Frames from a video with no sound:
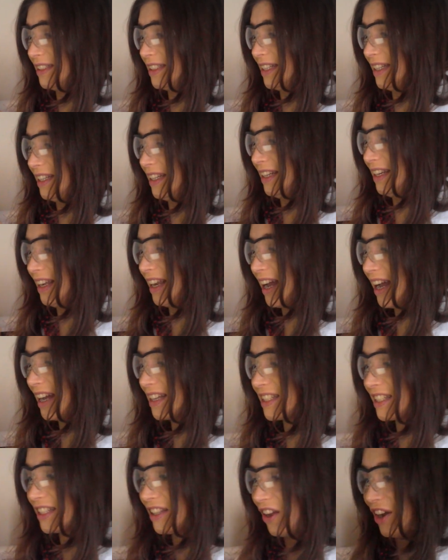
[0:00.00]
the
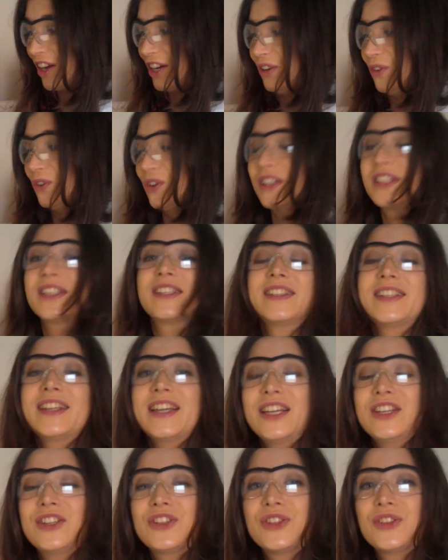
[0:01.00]
last line or
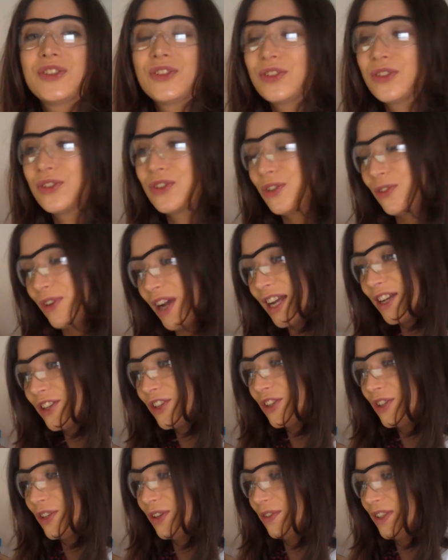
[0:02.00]
stage
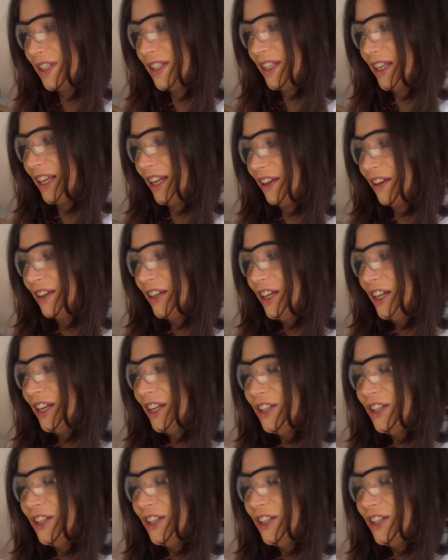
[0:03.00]
direction of a scene